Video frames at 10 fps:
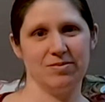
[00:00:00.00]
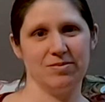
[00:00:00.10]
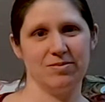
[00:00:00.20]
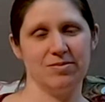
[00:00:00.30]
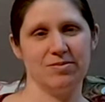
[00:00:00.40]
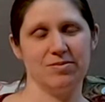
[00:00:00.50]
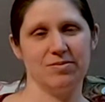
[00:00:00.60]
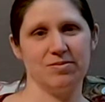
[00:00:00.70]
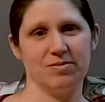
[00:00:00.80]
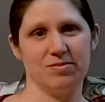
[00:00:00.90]

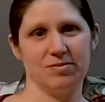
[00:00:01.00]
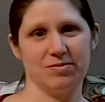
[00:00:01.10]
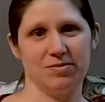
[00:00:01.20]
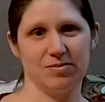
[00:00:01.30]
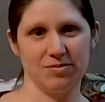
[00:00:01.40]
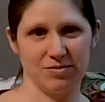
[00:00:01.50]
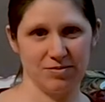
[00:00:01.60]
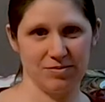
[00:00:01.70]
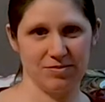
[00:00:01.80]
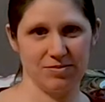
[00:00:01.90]

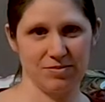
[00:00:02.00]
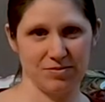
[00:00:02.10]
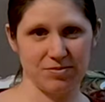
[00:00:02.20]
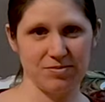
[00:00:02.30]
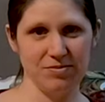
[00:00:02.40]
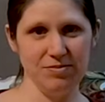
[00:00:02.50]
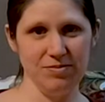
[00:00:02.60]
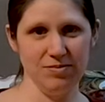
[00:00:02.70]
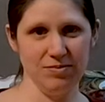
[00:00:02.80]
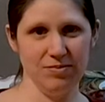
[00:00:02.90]

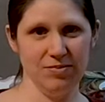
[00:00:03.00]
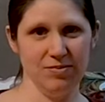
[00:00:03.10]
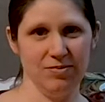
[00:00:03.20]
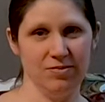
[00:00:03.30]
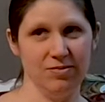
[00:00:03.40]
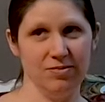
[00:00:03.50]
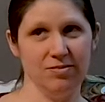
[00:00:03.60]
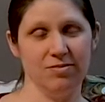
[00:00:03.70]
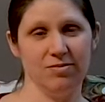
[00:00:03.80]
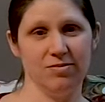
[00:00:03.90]

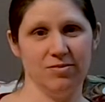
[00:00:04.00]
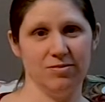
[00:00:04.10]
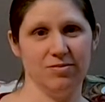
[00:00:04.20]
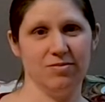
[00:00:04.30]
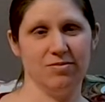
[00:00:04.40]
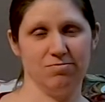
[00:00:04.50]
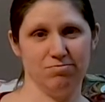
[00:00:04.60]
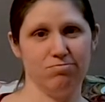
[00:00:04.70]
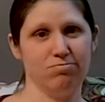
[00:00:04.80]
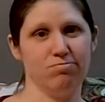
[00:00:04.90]

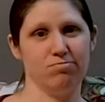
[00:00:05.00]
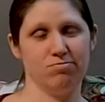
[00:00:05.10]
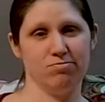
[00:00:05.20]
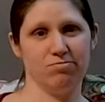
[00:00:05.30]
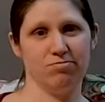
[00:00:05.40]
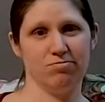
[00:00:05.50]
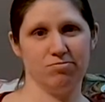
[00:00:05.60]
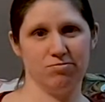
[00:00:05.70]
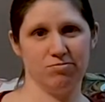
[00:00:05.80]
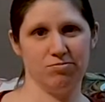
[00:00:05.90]

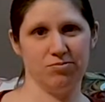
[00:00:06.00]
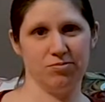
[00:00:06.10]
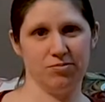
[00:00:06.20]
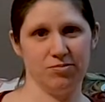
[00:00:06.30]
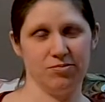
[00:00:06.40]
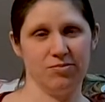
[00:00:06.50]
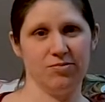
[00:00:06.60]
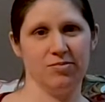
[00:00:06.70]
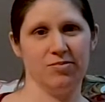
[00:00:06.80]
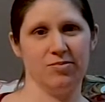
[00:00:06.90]

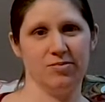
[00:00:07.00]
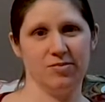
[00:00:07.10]
(not speaking)